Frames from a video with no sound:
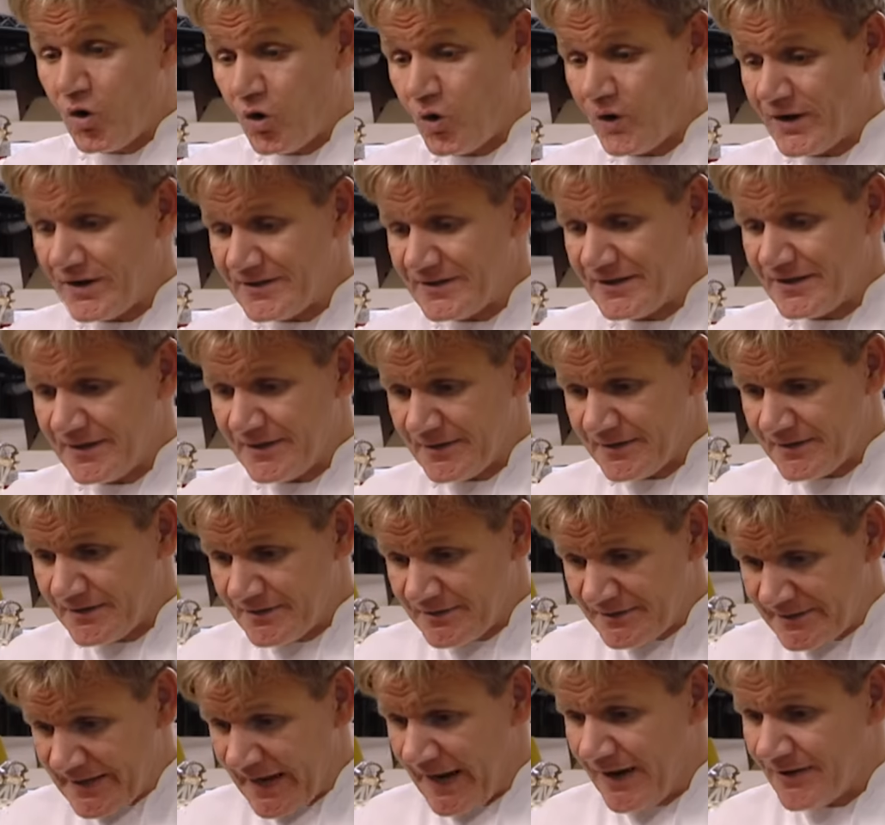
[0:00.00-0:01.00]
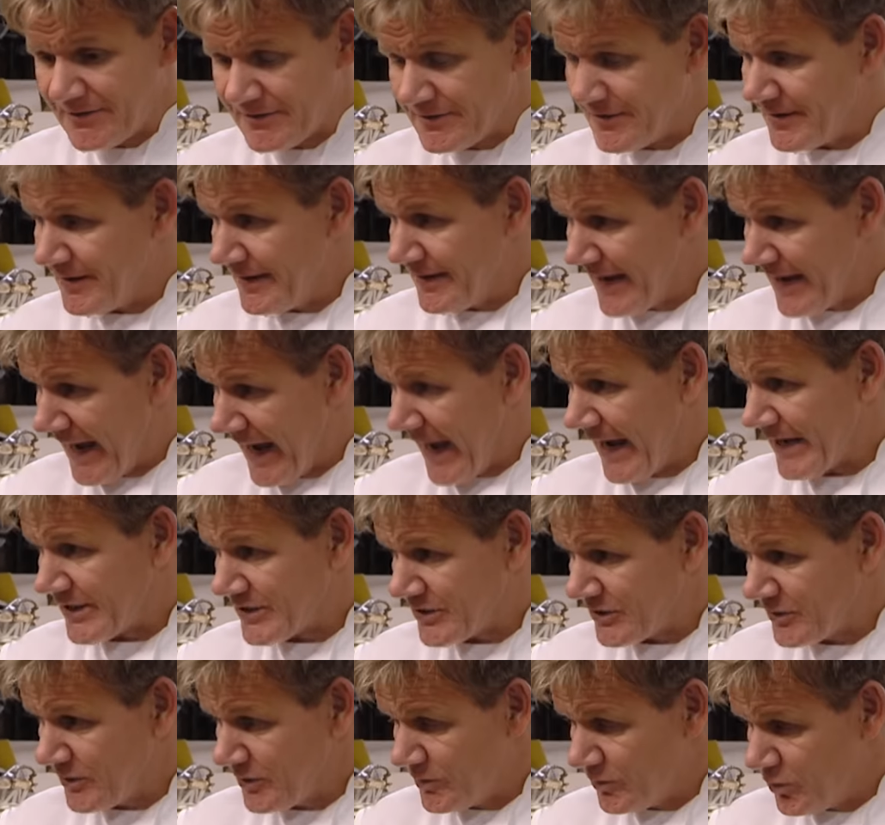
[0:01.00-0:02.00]
Or is it down to the
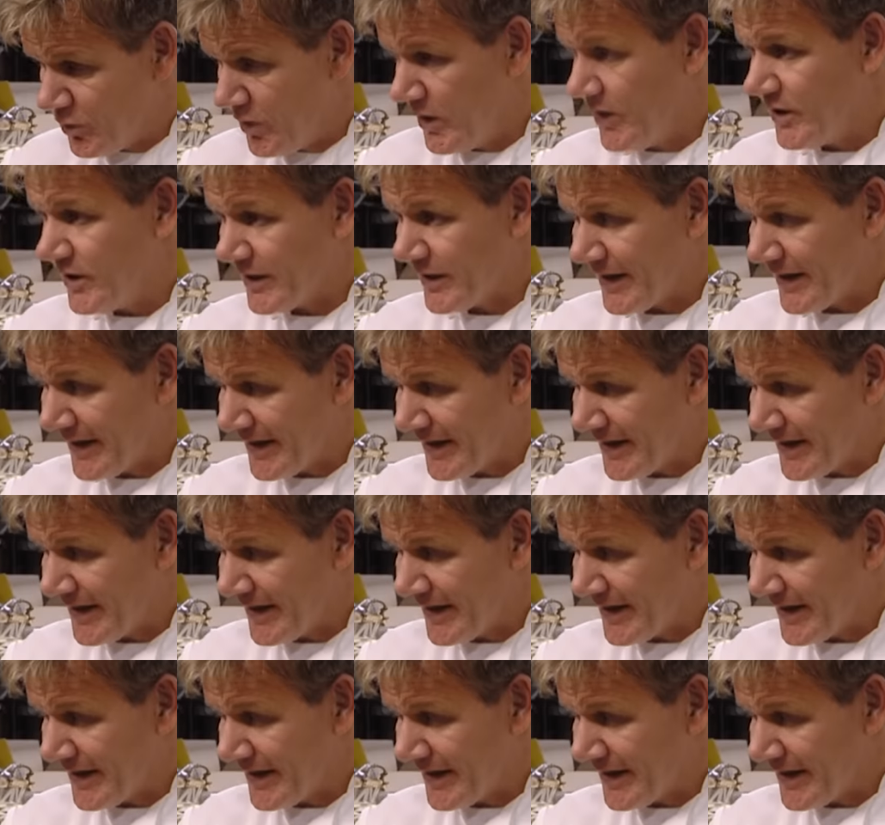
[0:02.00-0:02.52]
actual work